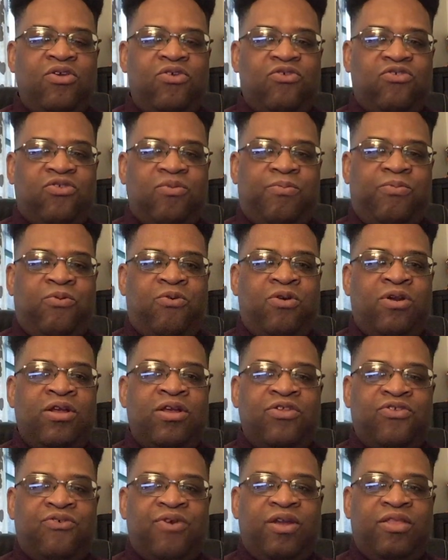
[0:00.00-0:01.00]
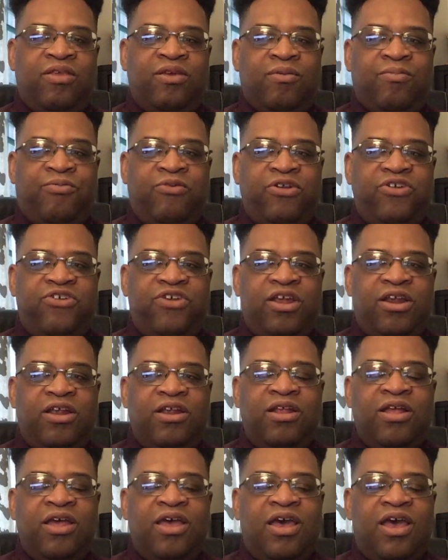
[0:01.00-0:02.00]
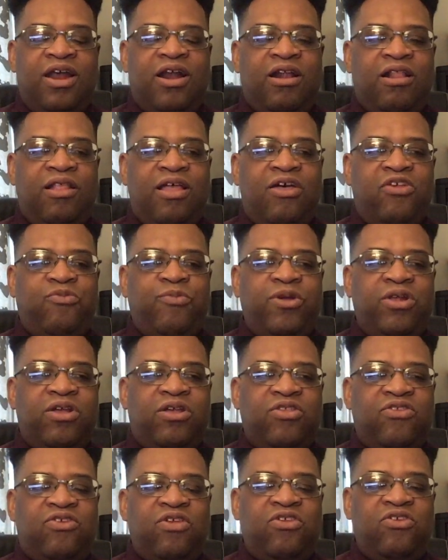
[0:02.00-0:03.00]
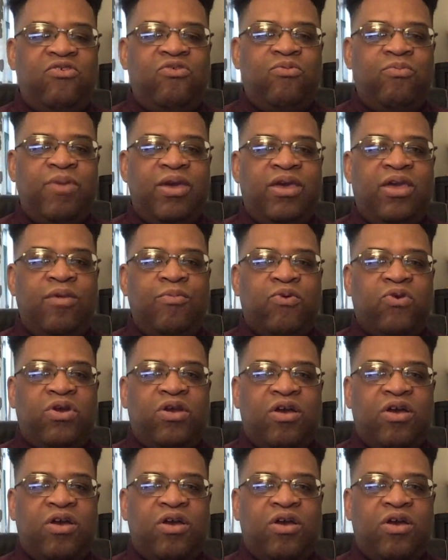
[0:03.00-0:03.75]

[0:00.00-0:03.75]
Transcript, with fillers: Your support is greatly appreciated, and allows me to continue making more